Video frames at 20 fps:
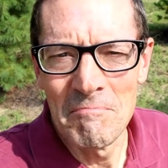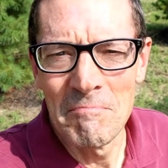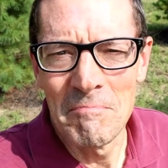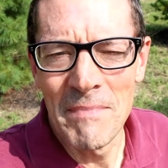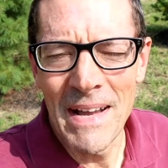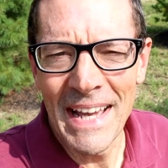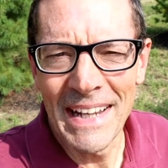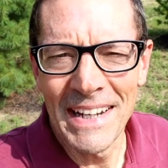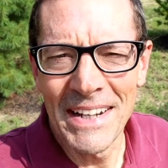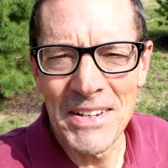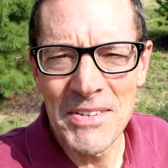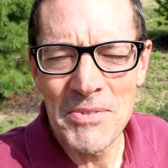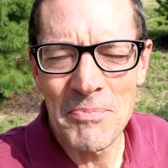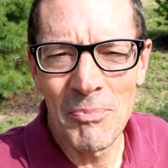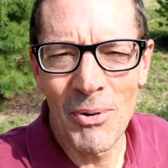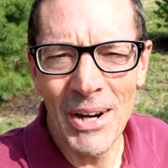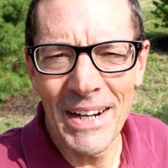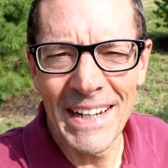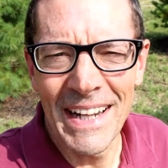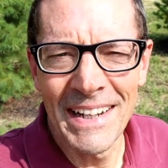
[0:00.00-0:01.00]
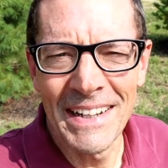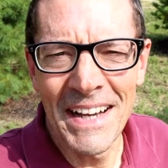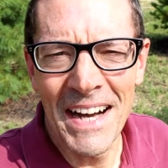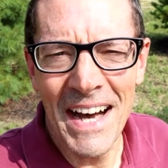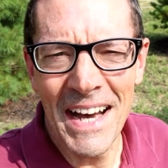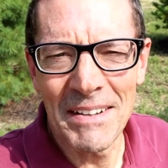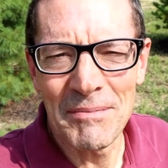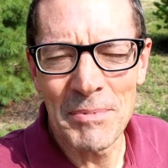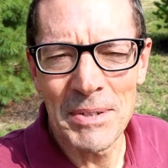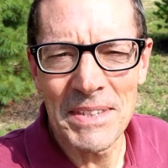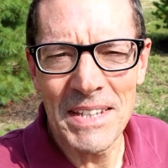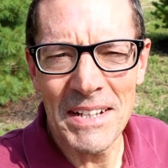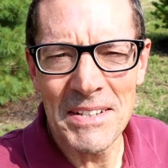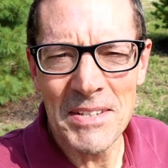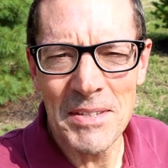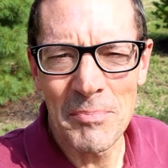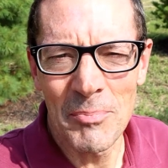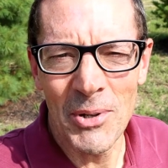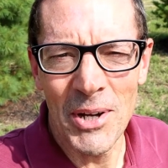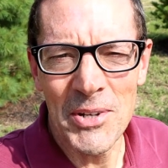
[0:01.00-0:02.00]
Man, it is bright and hot, but that's
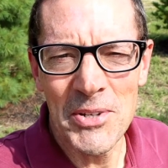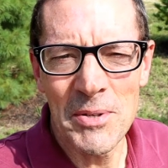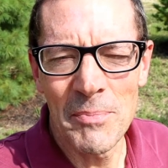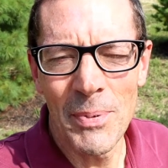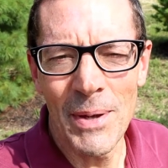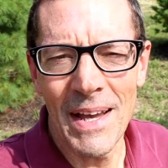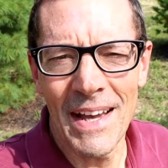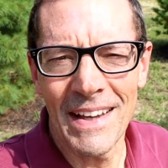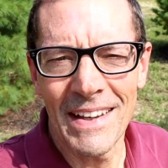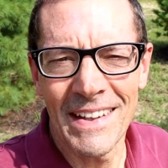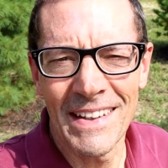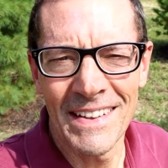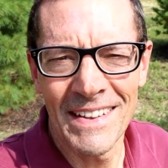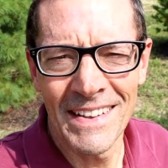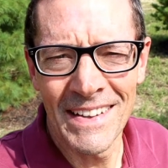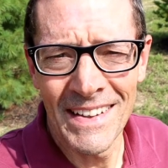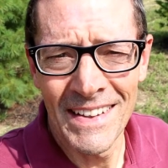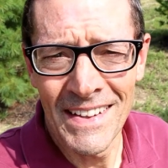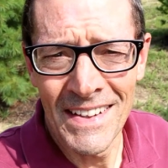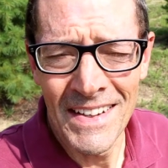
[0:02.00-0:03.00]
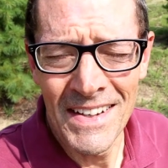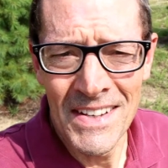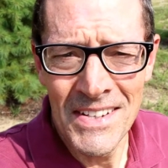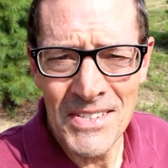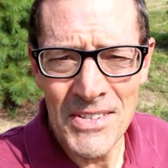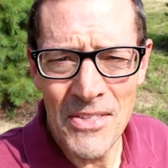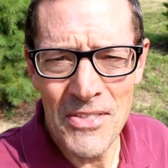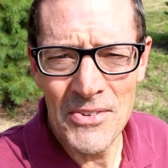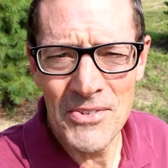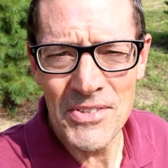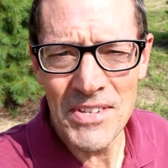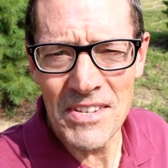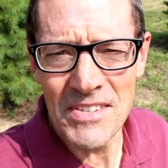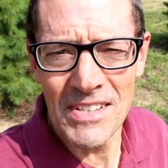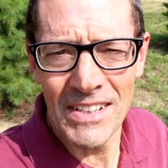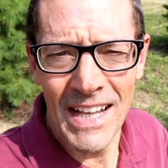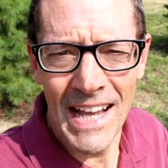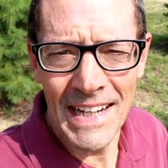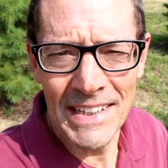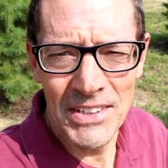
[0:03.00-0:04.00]
the price you pay. So there's this
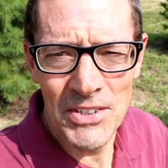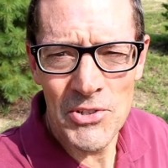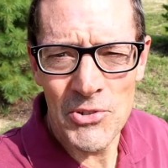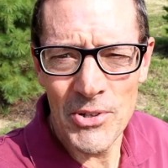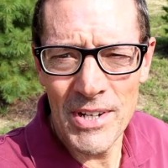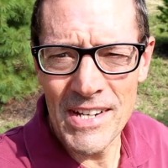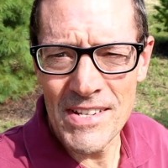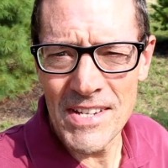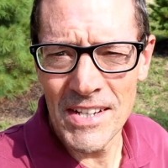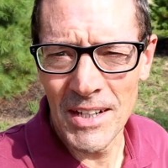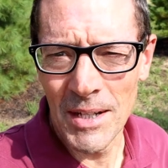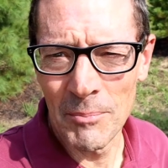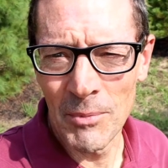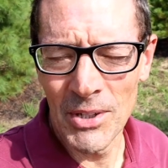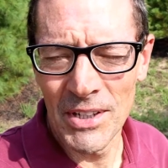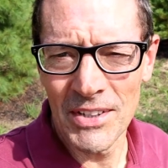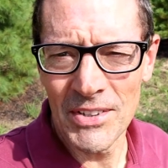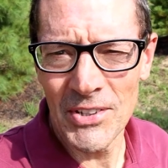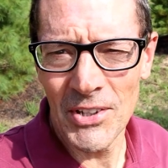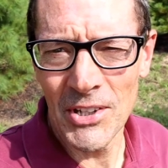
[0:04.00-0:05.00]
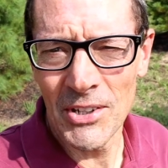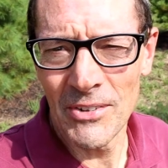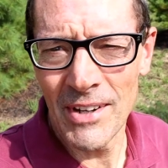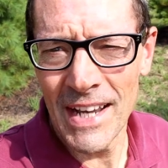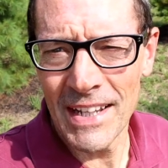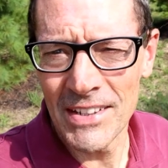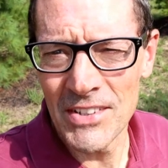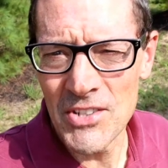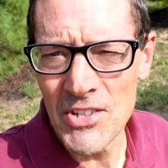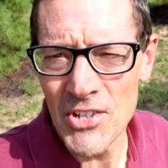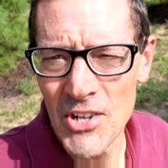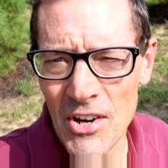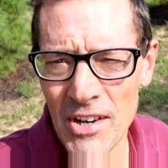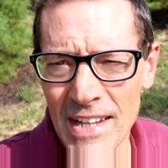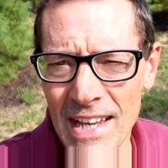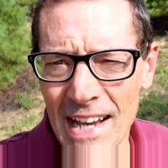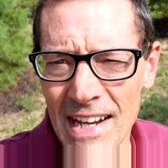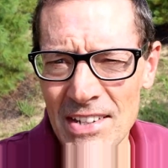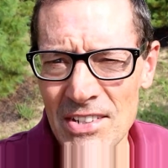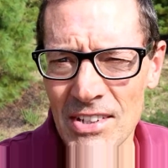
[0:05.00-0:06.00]
line of trees here. I'm going to turn around and show
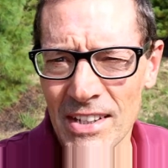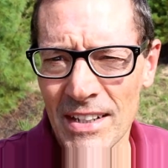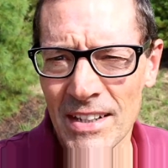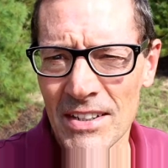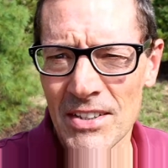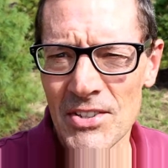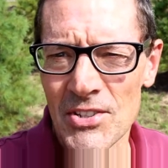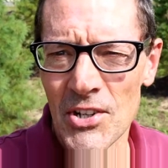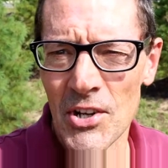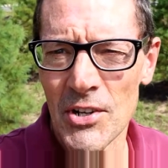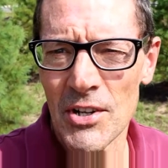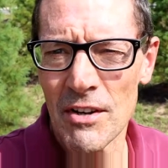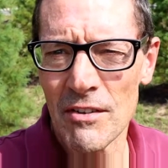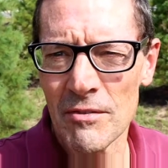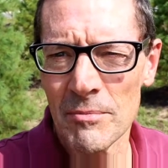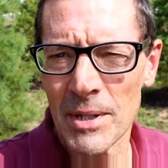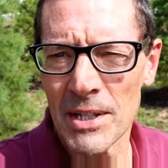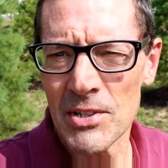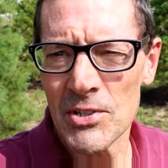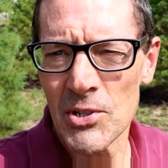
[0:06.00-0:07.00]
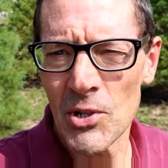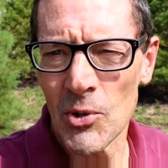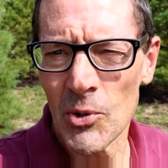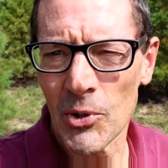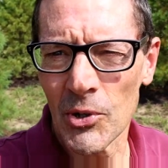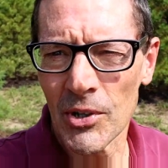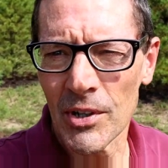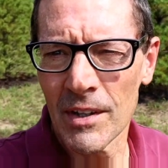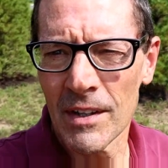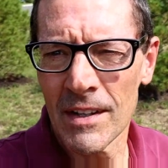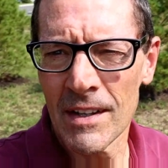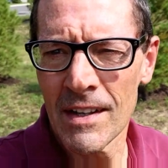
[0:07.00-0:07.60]
you. Actually, I'm going to show you over my shoulder.